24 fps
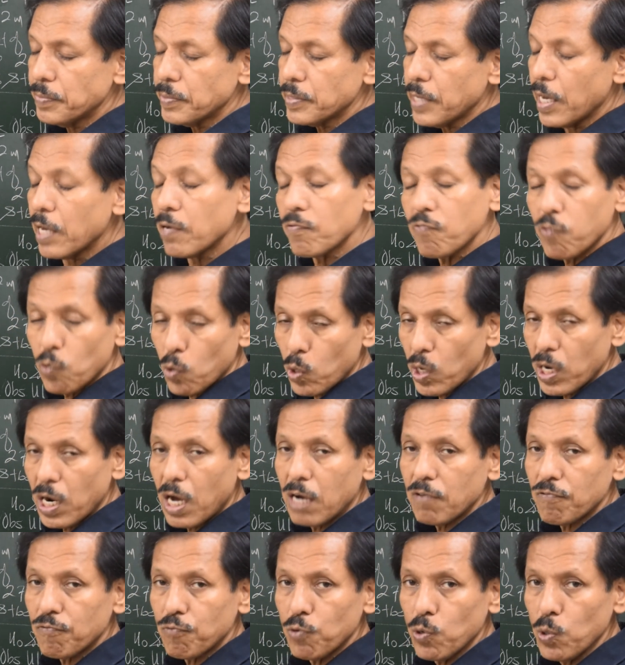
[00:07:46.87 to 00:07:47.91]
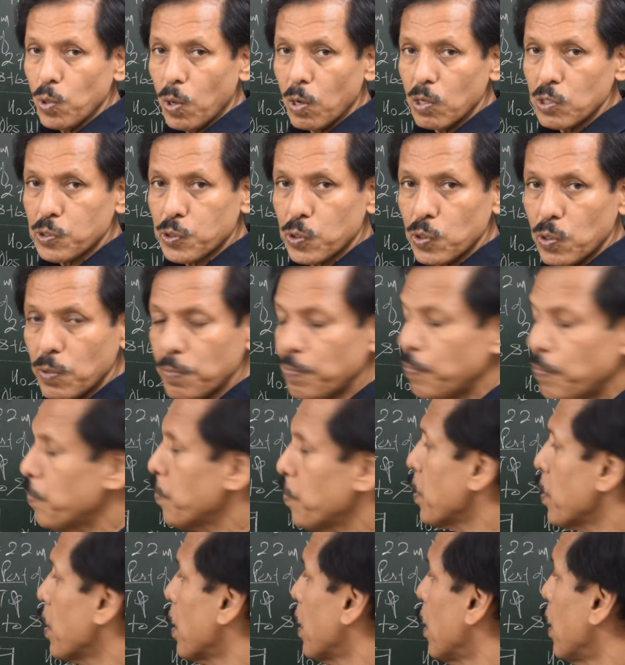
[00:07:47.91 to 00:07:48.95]
in 4.5 view also,
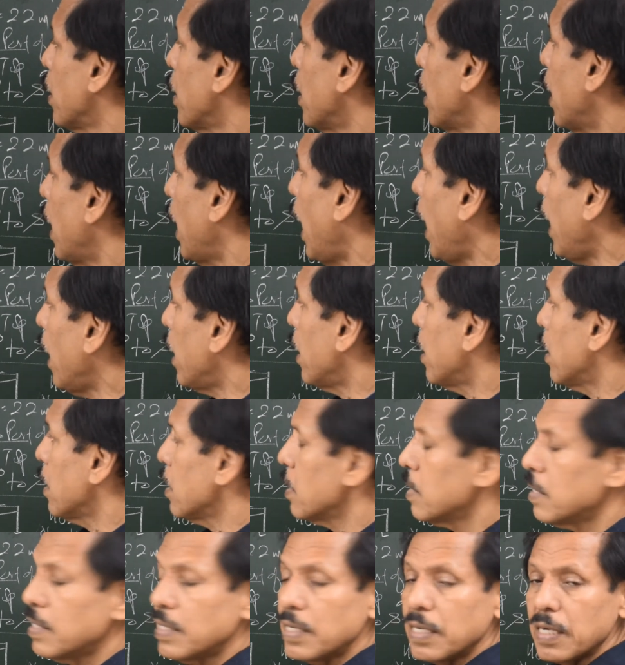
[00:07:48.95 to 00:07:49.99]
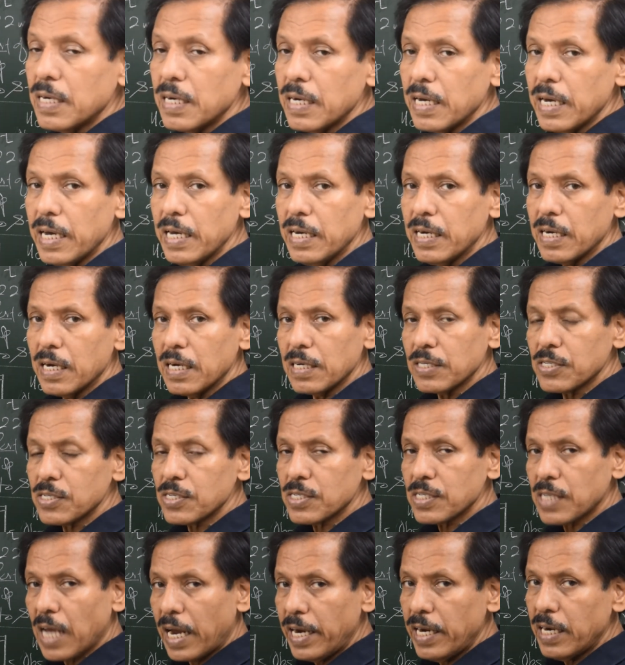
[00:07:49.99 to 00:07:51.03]
and in a
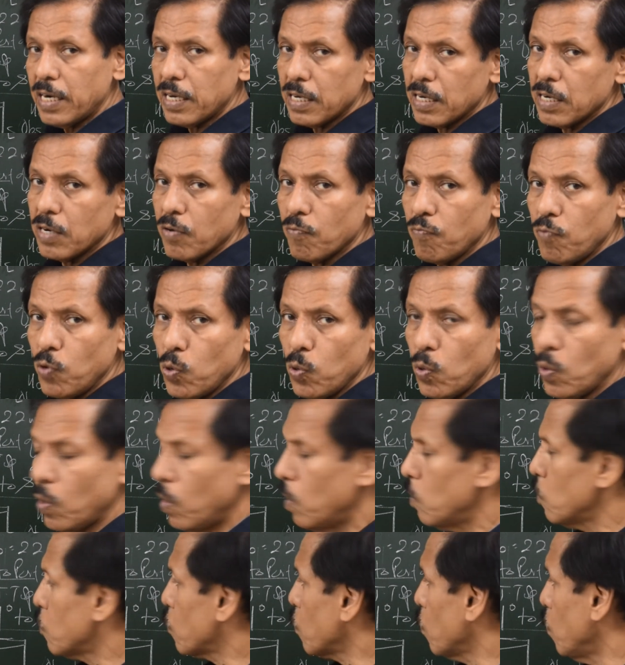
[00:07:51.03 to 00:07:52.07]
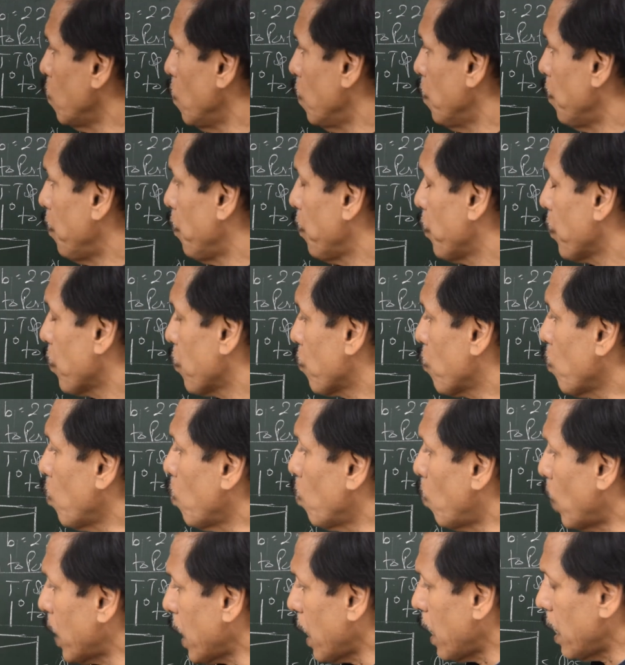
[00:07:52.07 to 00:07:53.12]
side view also. So
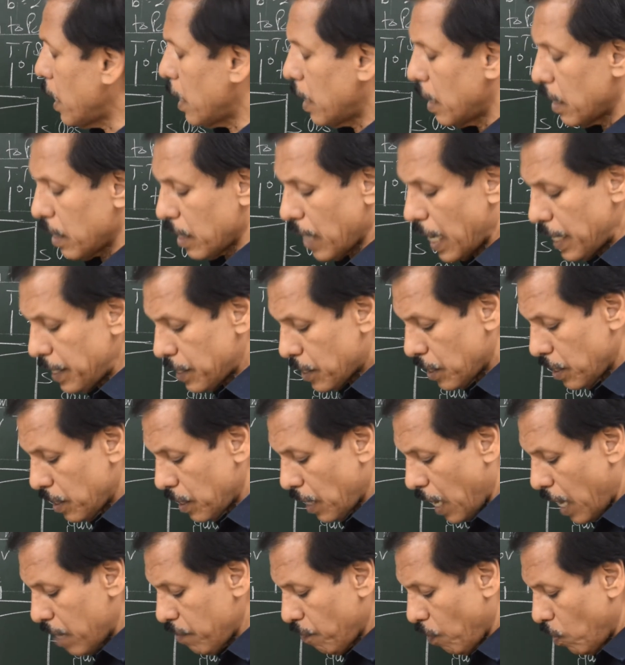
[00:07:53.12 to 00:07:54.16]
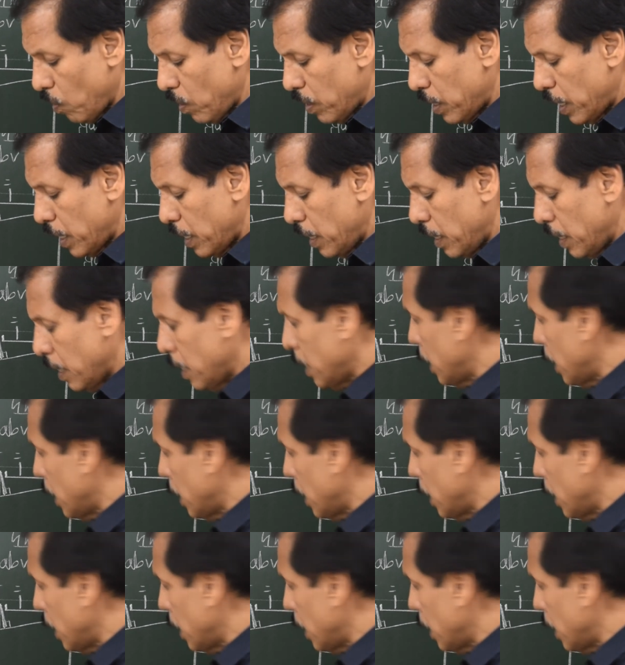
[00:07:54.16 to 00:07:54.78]
what I write here, I've already